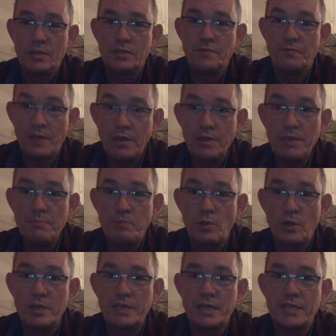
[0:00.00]
Very
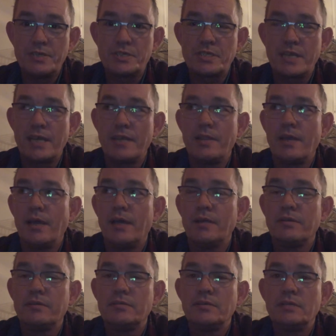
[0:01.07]
important to understand that.
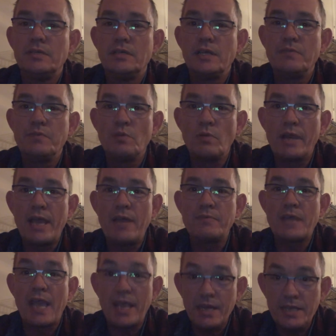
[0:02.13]
If you want to
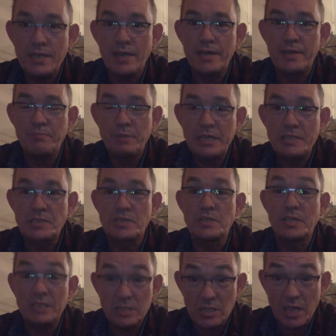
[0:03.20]
have any kind of peace in
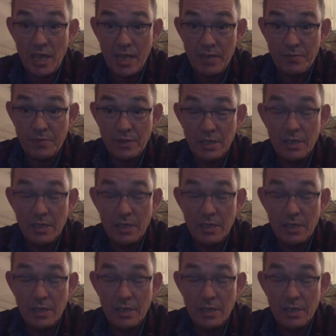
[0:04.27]
this life,